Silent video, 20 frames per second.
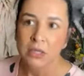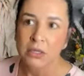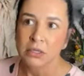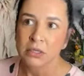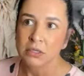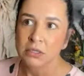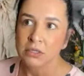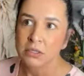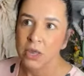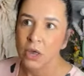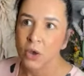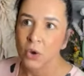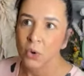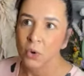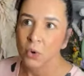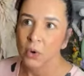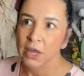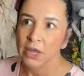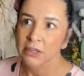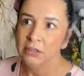
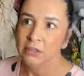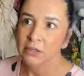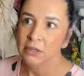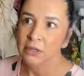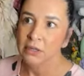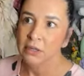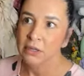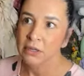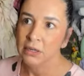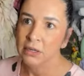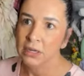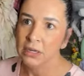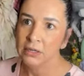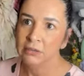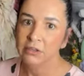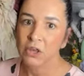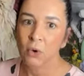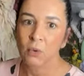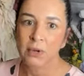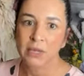So, and it's
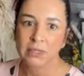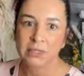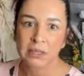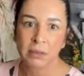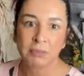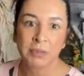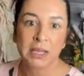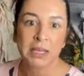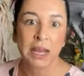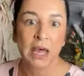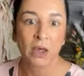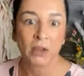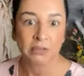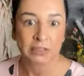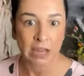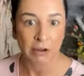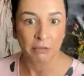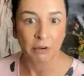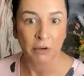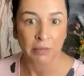always something else
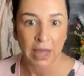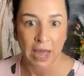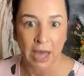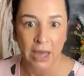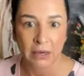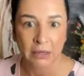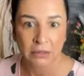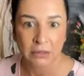after that.